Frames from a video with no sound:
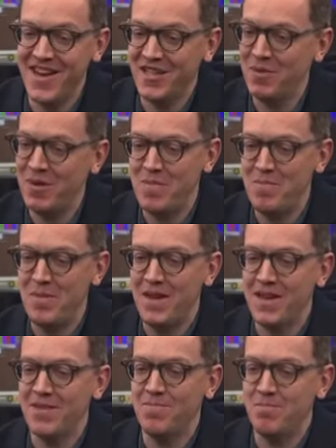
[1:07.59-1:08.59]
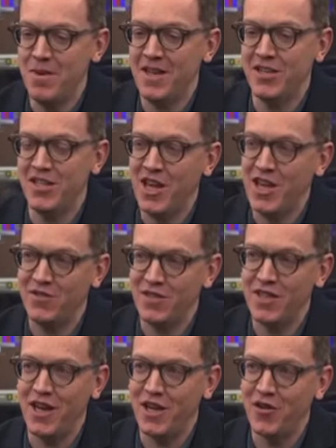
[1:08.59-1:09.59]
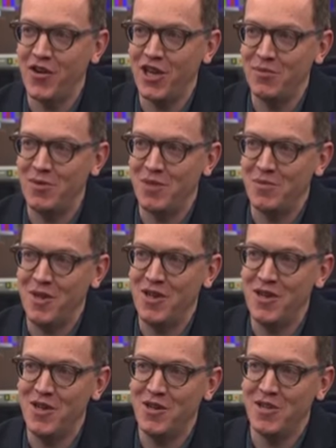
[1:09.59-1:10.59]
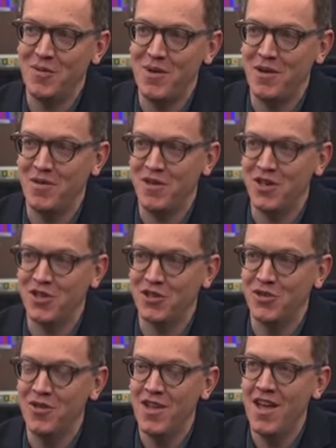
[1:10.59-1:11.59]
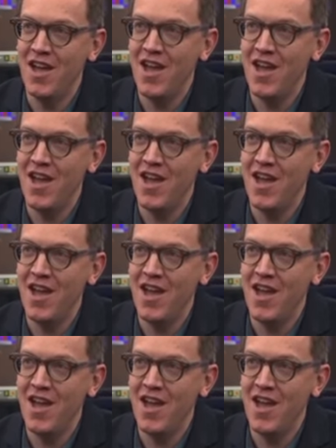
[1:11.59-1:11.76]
Yeah, it's been a big, big change for Tyler Grange, but it's been hugely beneficial.